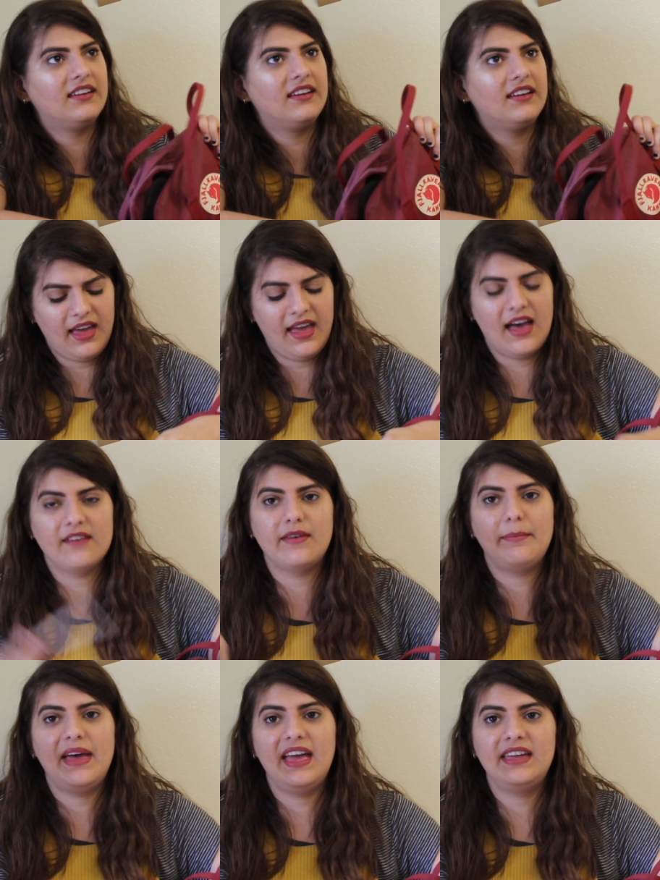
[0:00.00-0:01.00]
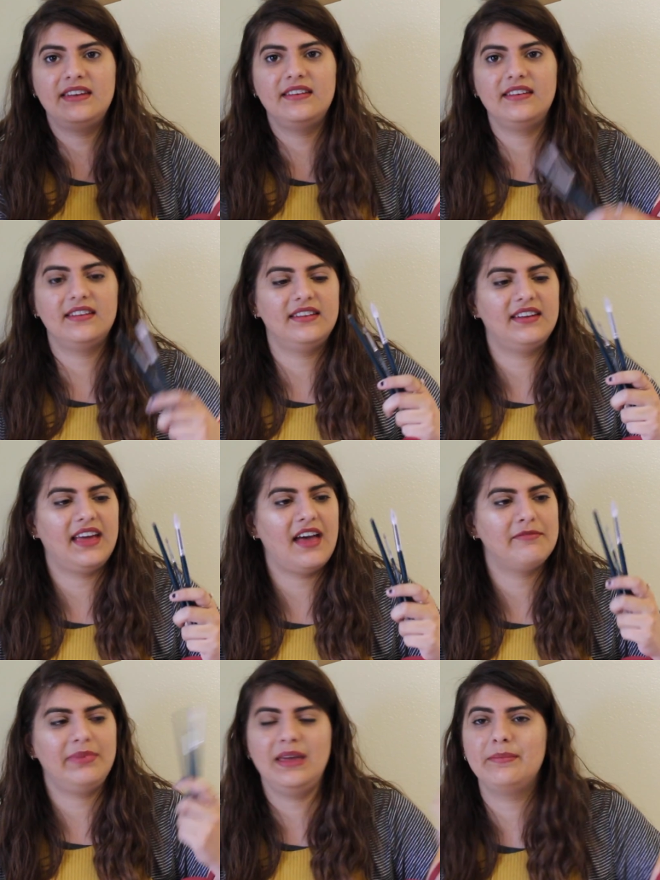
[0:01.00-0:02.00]
I have a pen and I
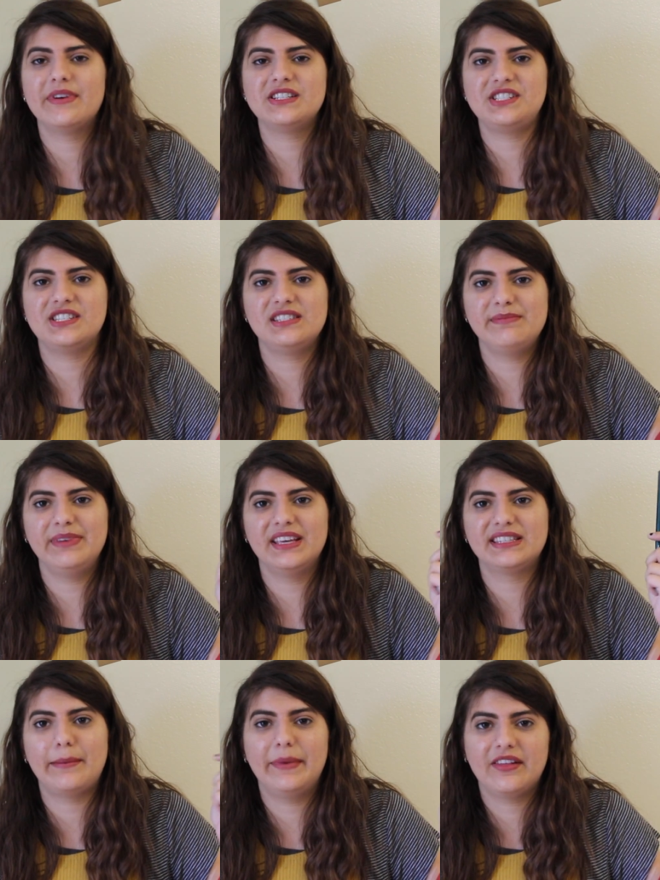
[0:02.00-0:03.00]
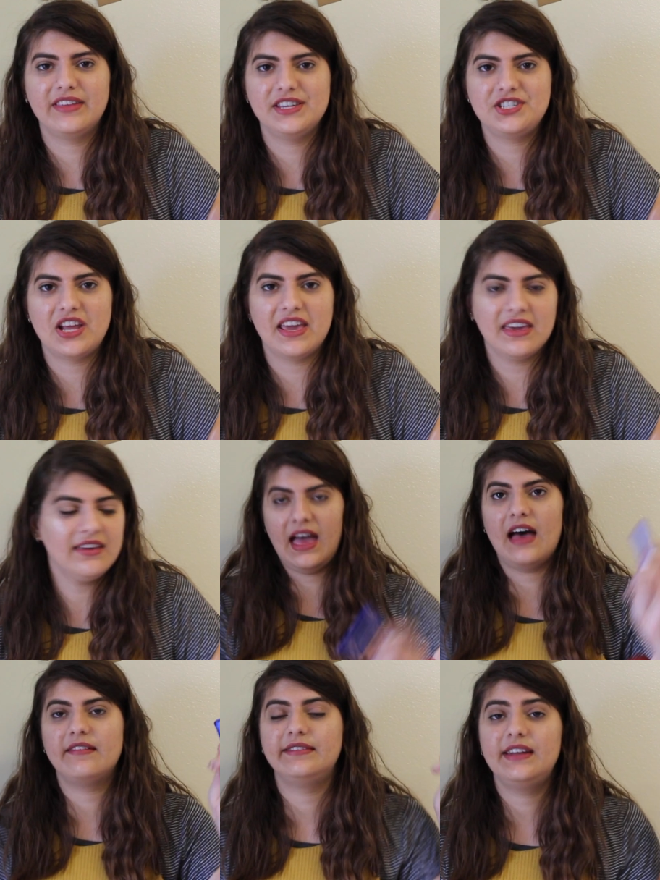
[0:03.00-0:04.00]
have paintbrushes because I'm a cliche. I
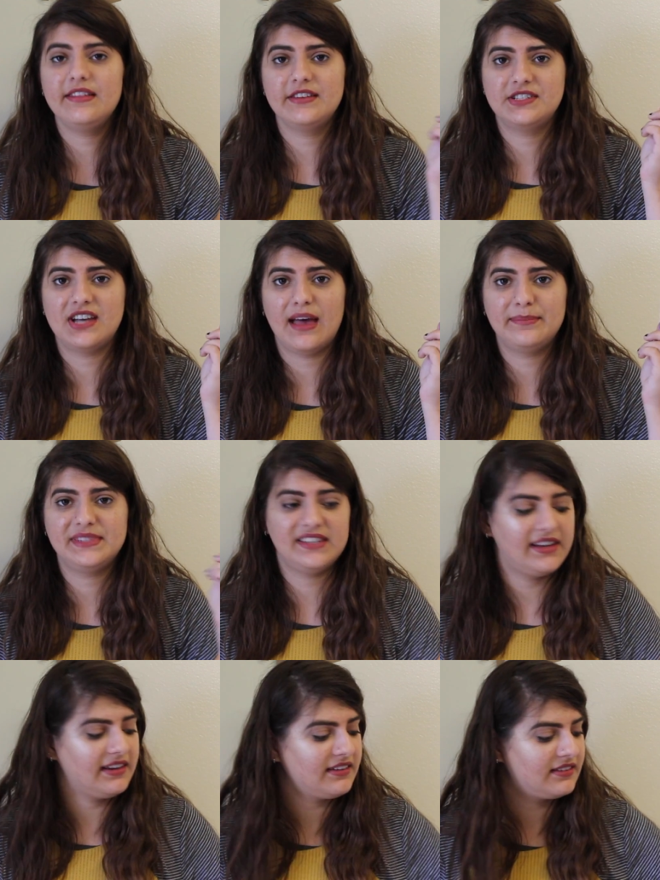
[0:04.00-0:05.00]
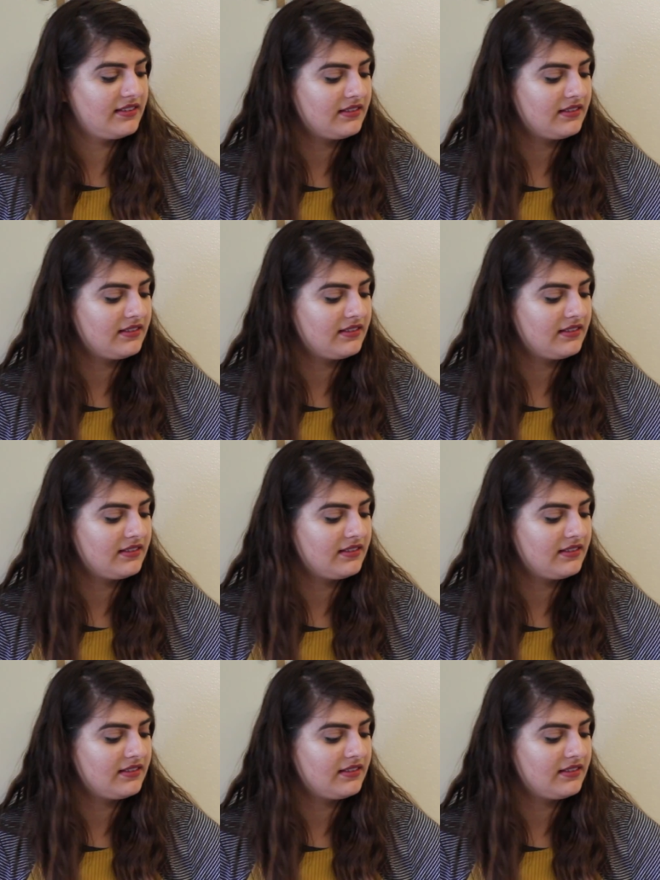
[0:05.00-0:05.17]
have another chapstick.